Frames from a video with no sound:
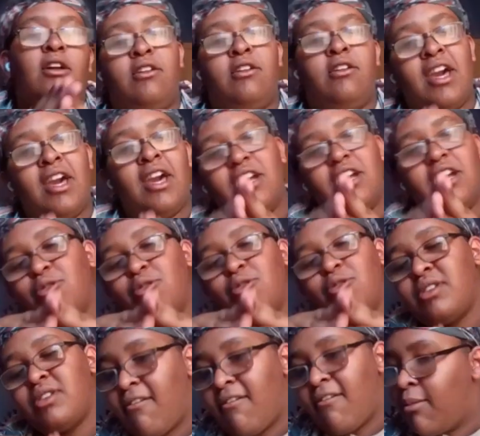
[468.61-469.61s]
You gotta address
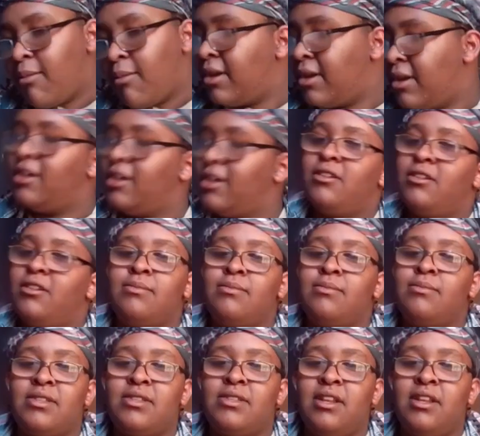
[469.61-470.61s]
everybody. You know what I'm
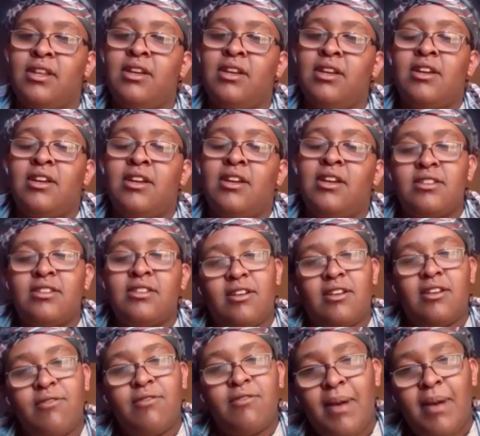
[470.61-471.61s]
saying? So
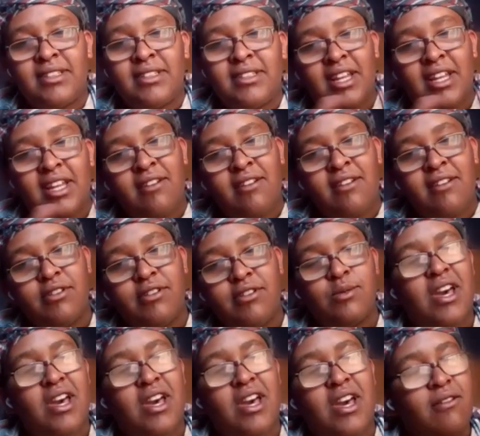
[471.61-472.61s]
free Palestine, free
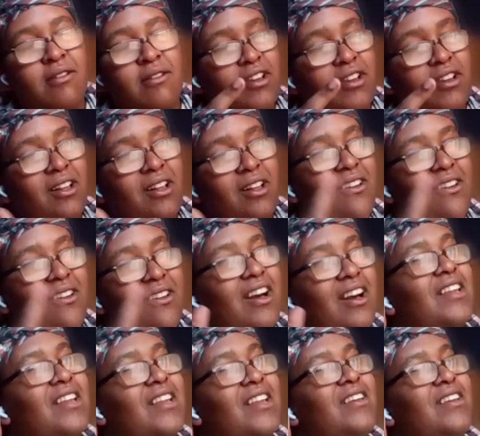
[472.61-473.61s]
Sudan, free Congo. I
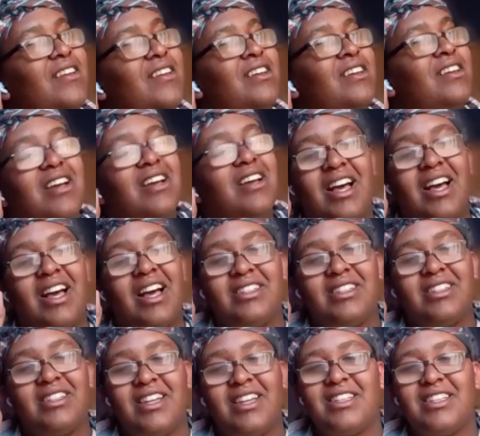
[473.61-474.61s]
love ya. I'll
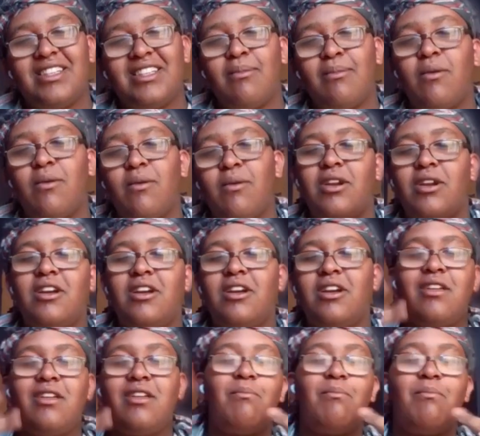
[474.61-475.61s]
see you guys tomorrow with
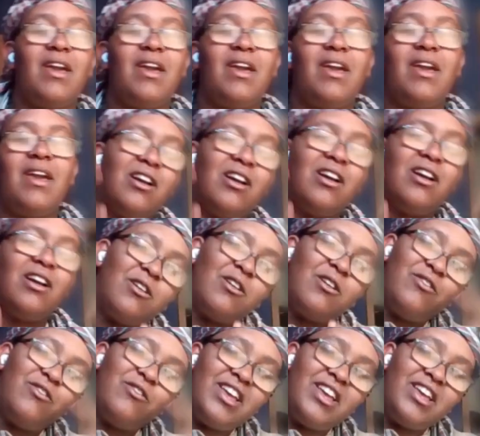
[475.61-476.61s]
another banger
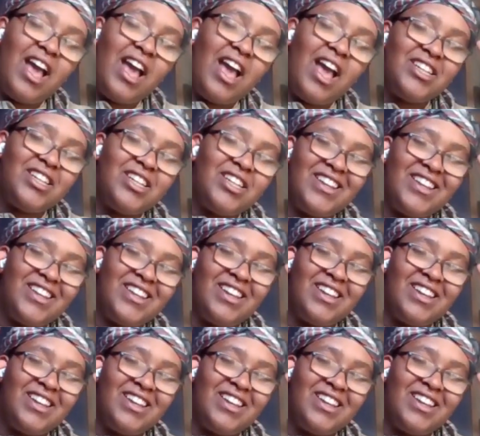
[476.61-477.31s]
reaction.